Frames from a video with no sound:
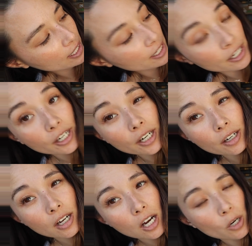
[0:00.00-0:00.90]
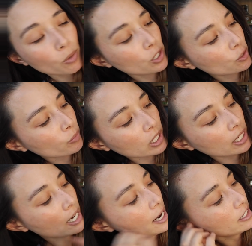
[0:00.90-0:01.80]
here, which is
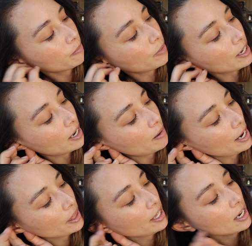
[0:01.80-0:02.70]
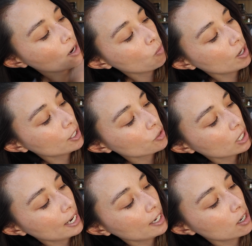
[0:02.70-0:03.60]
really nice, but I think I want to
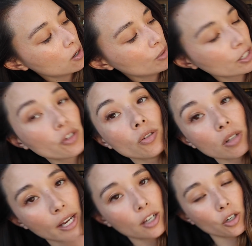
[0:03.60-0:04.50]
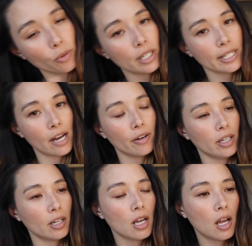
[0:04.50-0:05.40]
try and go into like Koreatown
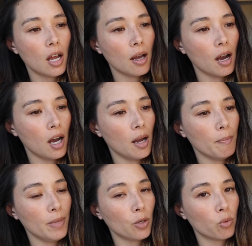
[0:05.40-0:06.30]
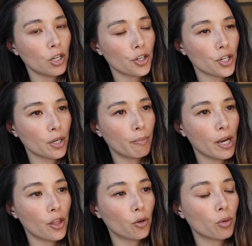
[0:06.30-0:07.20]
in mid-Wilshire
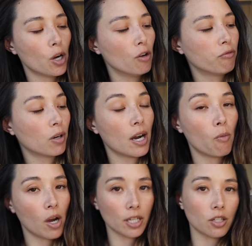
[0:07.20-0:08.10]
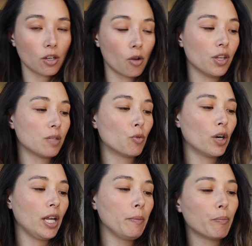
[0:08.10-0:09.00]
by the Grove, where I wanted to go this
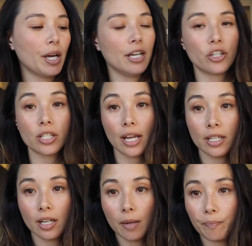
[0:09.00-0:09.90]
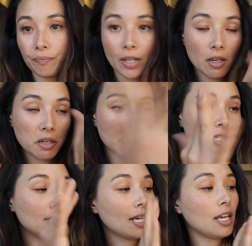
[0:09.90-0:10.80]
morning, but it just ended up
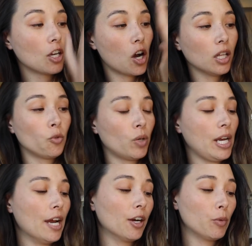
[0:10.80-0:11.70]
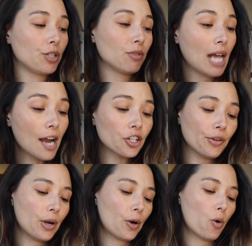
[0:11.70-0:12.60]
sticking all in one area, which was
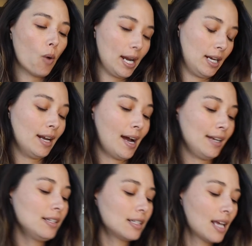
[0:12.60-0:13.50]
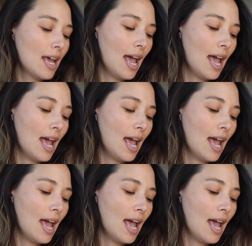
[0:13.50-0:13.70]
actually quite nice.